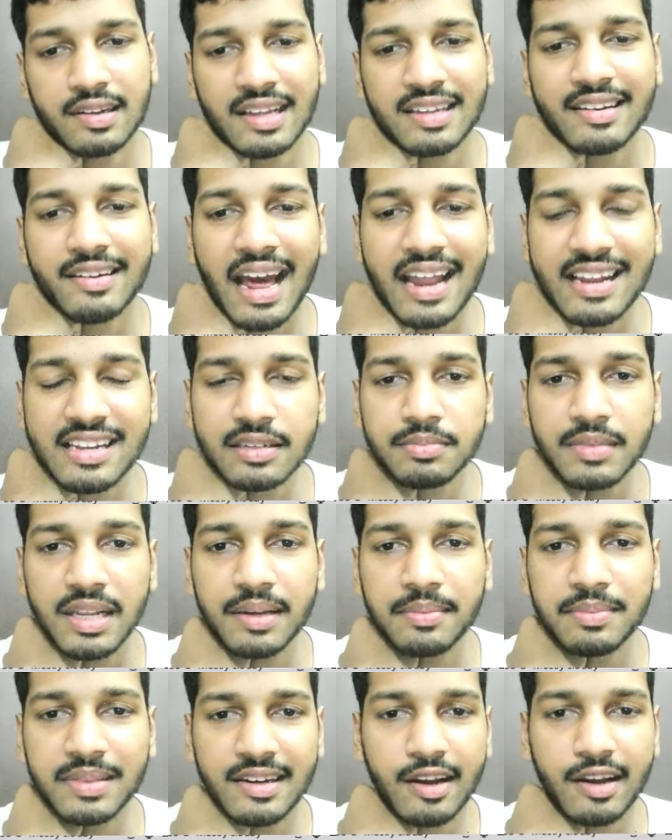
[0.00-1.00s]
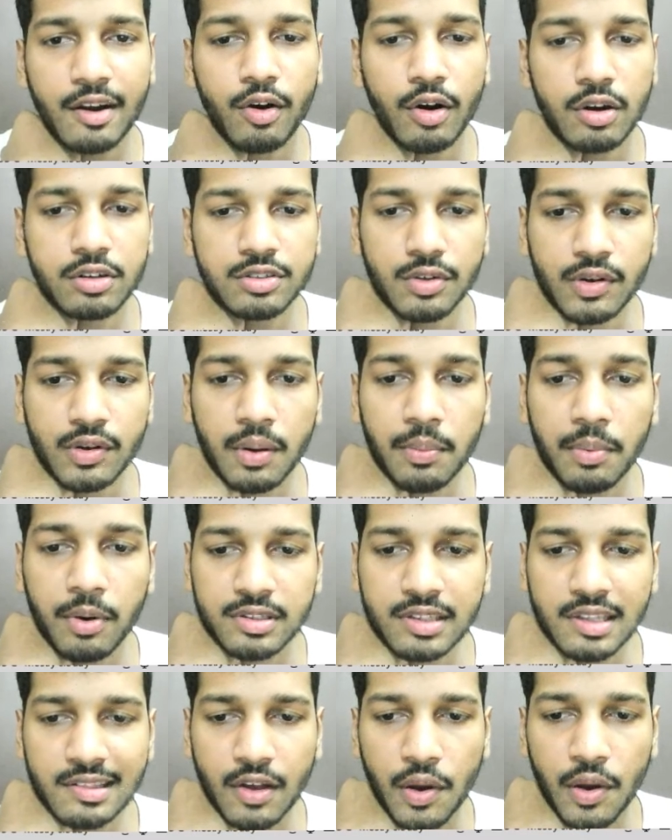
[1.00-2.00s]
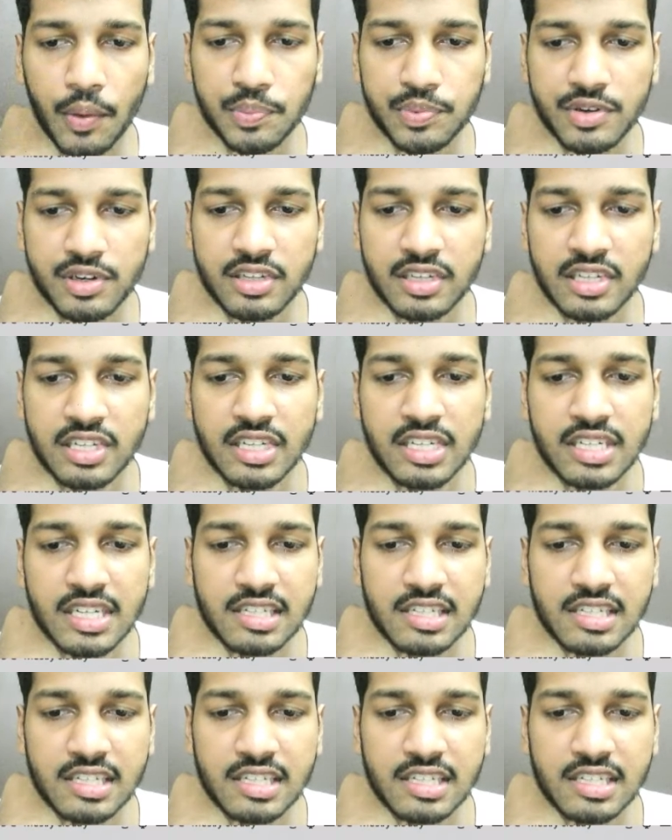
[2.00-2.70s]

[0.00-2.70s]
like random names that I got to know about this shop was